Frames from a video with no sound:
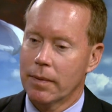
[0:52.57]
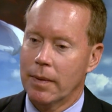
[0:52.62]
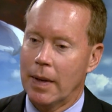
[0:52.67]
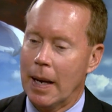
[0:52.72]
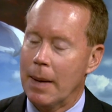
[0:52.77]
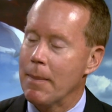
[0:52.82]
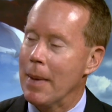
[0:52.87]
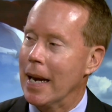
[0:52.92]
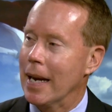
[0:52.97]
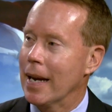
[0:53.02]

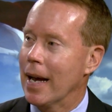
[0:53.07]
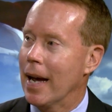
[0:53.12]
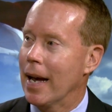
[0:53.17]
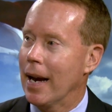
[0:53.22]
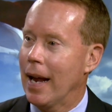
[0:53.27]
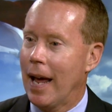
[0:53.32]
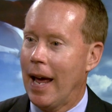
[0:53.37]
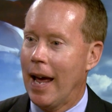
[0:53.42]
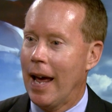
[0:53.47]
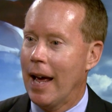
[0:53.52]
They may not
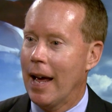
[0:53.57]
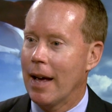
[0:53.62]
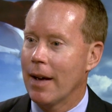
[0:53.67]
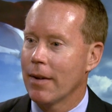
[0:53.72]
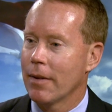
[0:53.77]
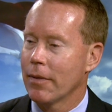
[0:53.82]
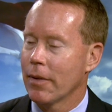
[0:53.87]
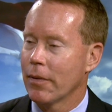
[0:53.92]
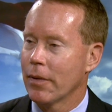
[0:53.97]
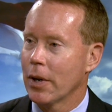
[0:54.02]

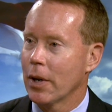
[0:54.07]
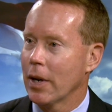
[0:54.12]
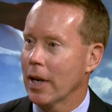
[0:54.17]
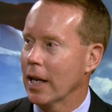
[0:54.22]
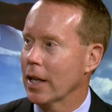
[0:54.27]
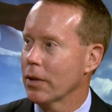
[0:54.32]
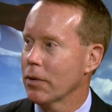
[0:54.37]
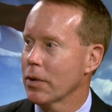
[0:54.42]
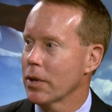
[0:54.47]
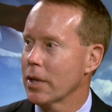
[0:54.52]
have a very
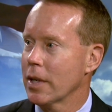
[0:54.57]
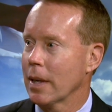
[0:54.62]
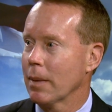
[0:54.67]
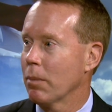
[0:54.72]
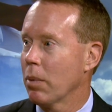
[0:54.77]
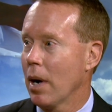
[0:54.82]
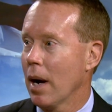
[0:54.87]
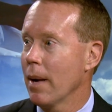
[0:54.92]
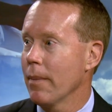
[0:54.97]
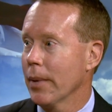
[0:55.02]
interesting
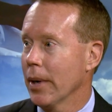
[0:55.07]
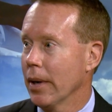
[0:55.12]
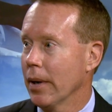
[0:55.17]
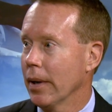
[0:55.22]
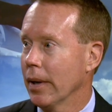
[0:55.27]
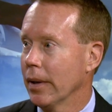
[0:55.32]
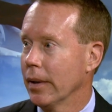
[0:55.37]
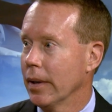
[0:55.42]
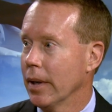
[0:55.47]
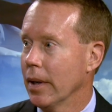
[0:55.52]

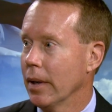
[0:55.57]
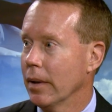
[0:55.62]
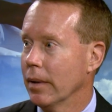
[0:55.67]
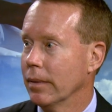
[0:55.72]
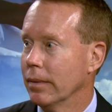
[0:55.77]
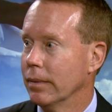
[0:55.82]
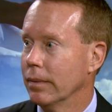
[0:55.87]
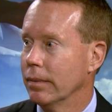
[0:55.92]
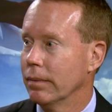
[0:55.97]
primary year.